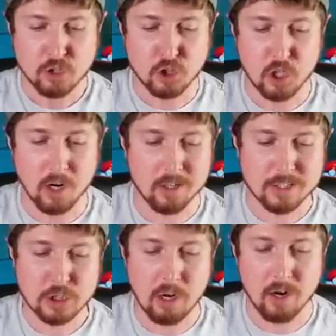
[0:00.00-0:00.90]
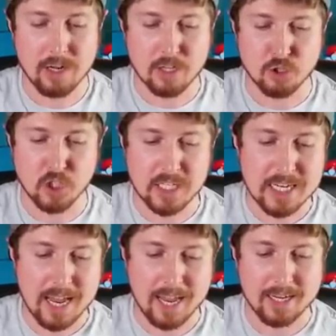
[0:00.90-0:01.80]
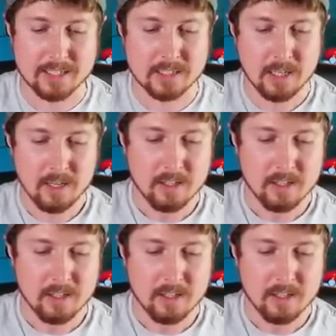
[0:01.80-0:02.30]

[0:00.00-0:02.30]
Charizard GX.